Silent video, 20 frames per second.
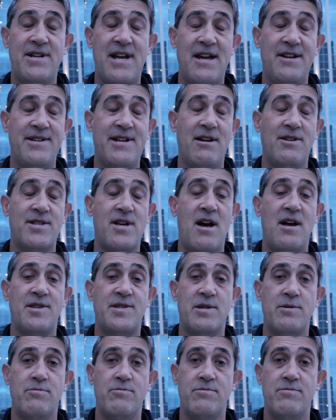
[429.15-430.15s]
Downtown's
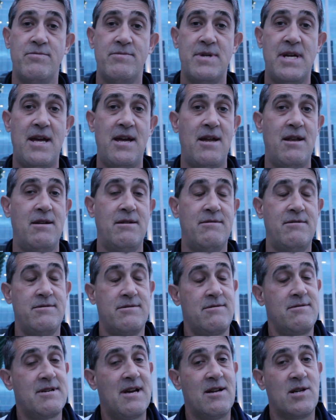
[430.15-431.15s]
awesome, and
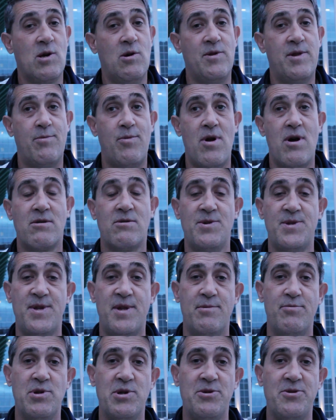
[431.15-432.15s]
gotta go with the Broncos
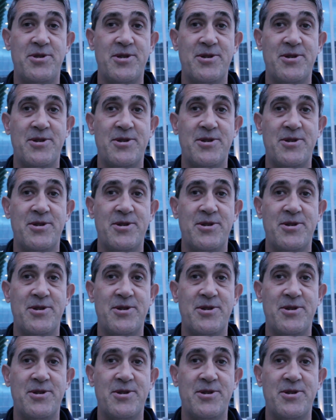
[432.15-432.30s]
and the blue